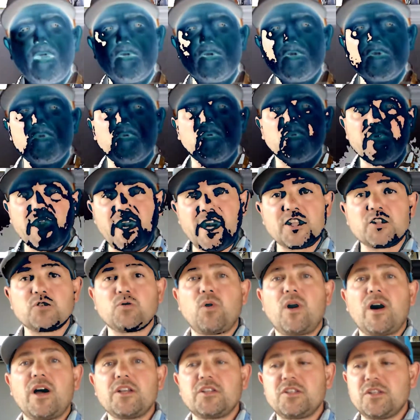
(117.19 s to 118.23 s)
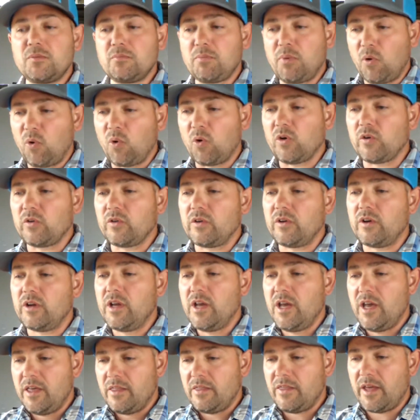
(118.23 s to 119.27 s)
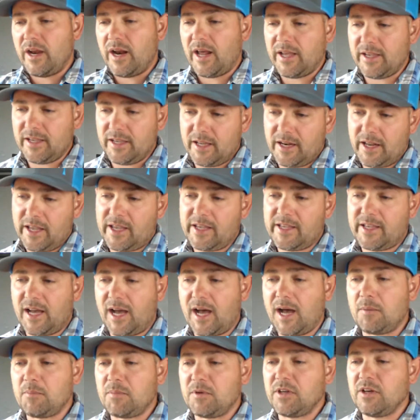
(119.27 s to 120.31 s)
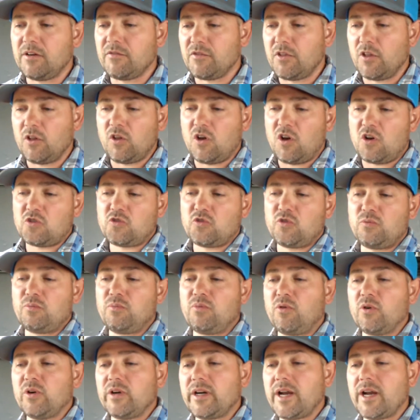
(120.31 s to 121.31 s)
and so that's why it's important that I get a copy of the loss report.